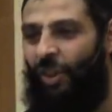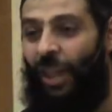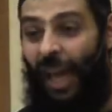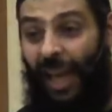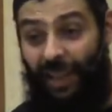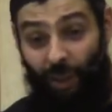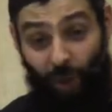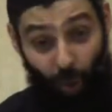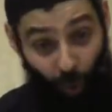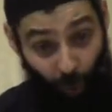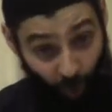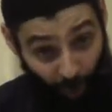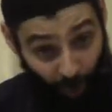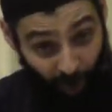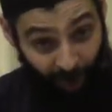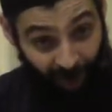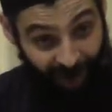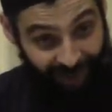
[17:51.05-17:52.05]
That
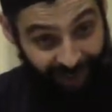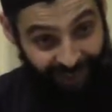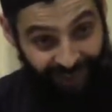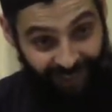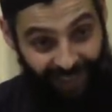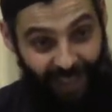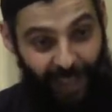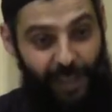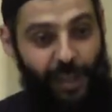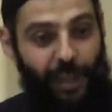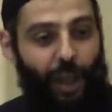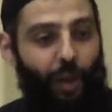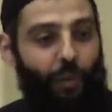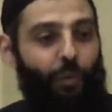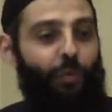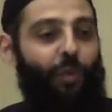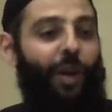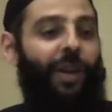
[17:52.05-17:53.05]
khuluq is
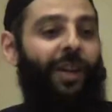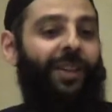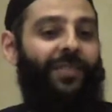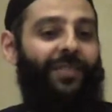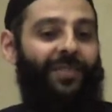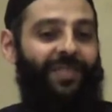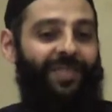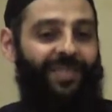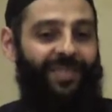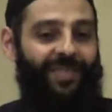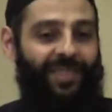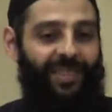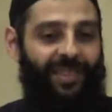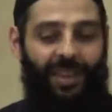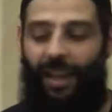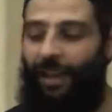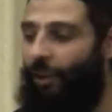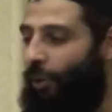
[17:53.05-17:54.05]
iffah,
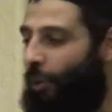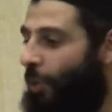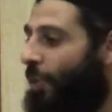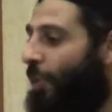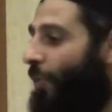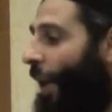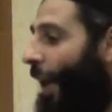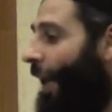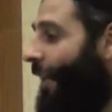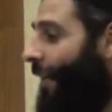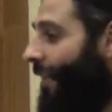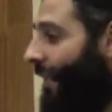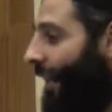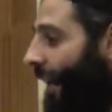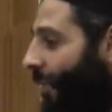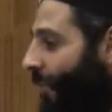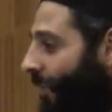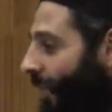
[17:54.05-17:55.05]
like Yusuf alayhi
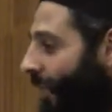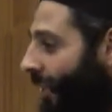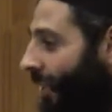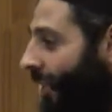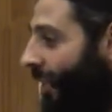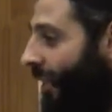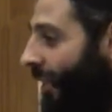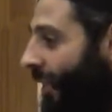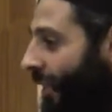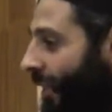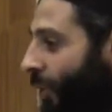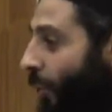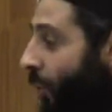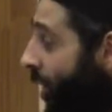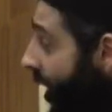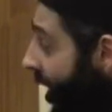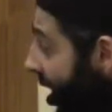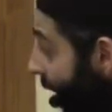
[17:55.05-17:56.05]
salam.
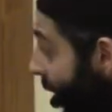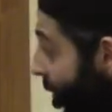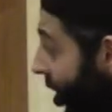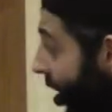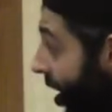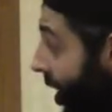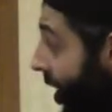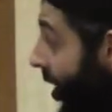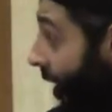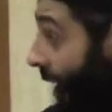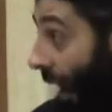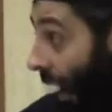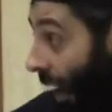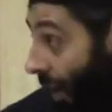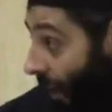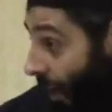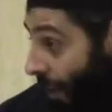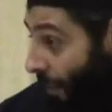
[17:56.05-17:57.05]
You see something
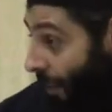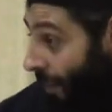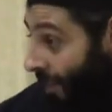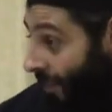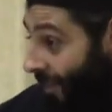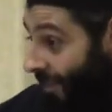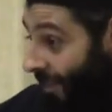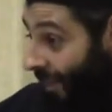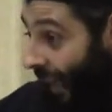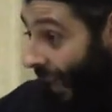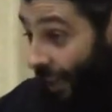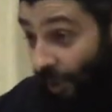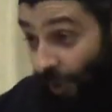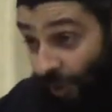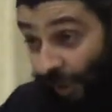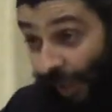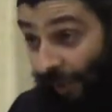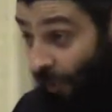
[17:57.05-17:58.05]
haram,
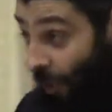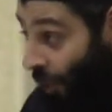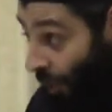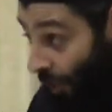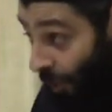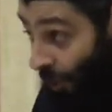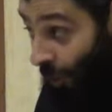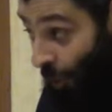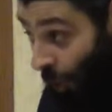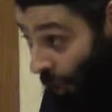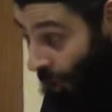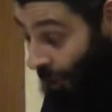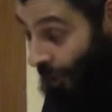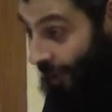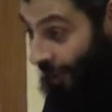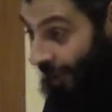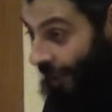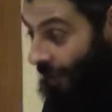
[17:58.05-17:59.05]
and said,
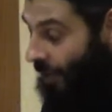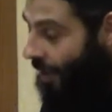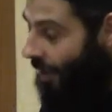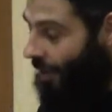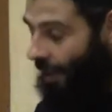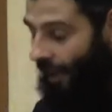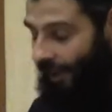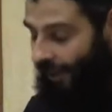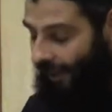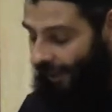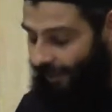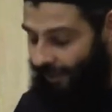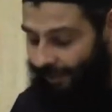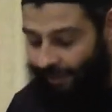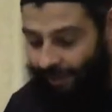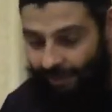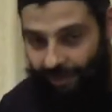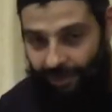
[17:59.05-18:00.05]
look, you say, no, I
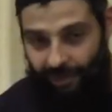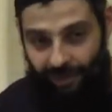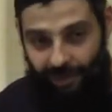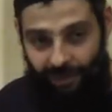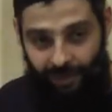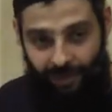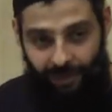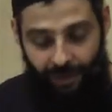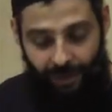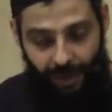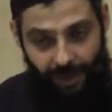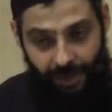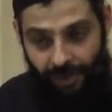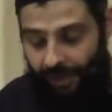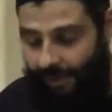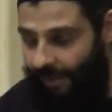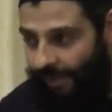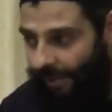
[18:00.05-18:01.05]
can't.
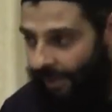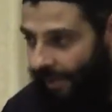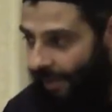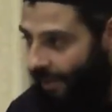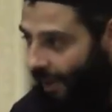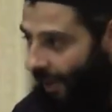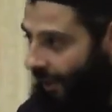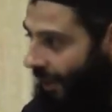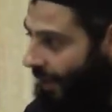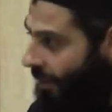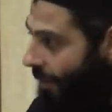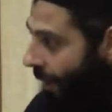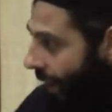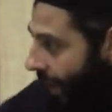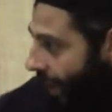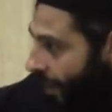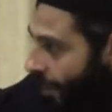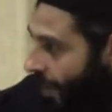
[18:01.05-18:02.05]
I can't,
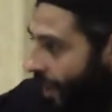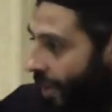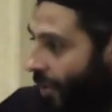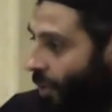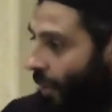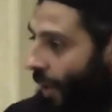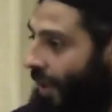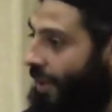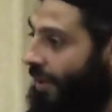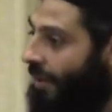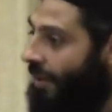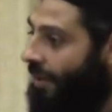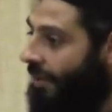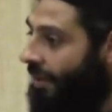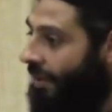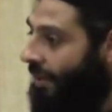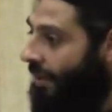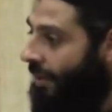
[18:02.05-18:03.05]
I can't be this way.
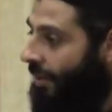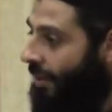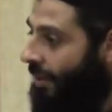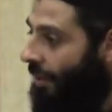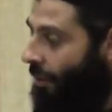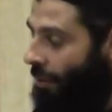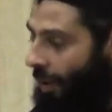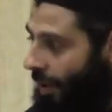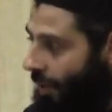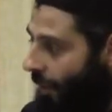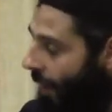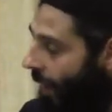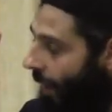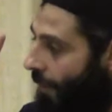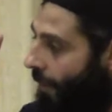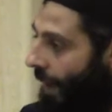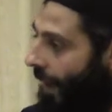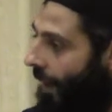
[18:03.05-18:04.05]
Only
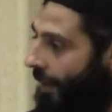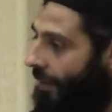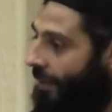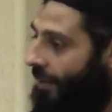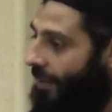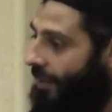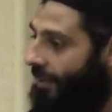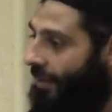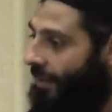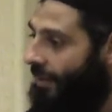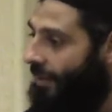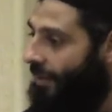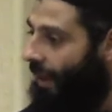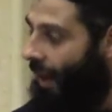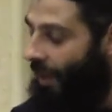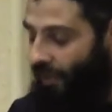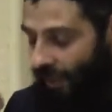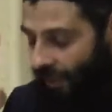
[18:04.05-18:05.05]
I'm married.
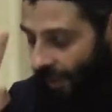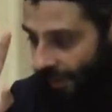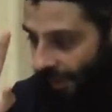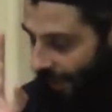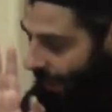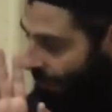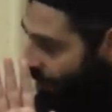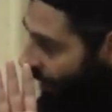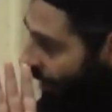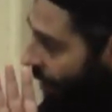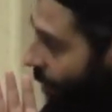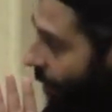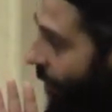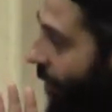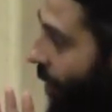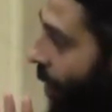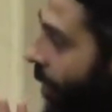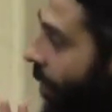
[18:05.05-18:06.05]
Other than that, I'm not
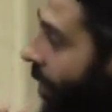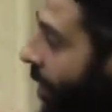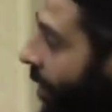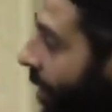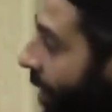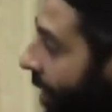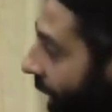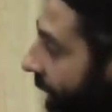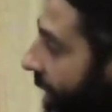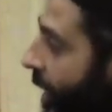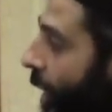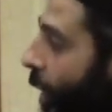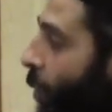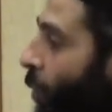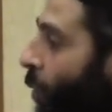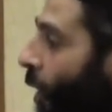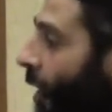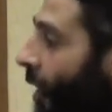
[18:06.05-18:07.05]
going to look. That's
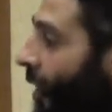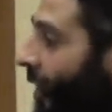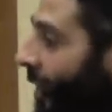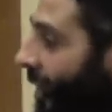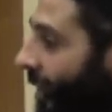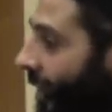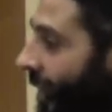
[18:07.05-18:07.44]
hateful.